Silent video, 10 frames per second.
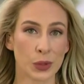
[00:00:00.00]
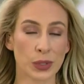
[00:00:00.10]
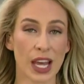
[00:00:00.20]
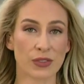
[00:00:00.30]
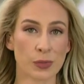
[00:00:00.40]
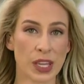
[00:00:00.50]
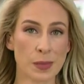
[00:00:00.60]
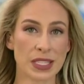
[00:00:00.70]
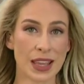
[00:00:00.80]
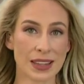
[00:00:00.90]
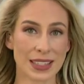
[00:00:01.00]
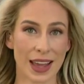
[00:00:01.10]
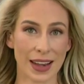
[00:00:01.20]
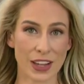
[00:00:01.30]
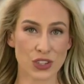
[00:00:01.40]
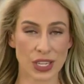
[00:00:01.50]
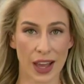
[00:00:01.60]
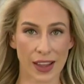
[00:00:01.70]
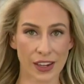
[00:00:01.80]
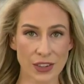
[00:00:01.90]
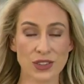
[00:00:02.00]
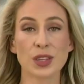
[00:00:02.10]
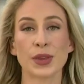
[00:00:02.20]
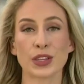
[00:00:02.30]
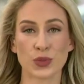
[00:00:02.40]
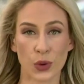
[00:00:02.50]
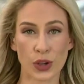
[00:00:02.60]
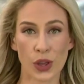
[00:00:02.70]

We're live from Key Biscayne tonight. Ashley Dyer, CBS 4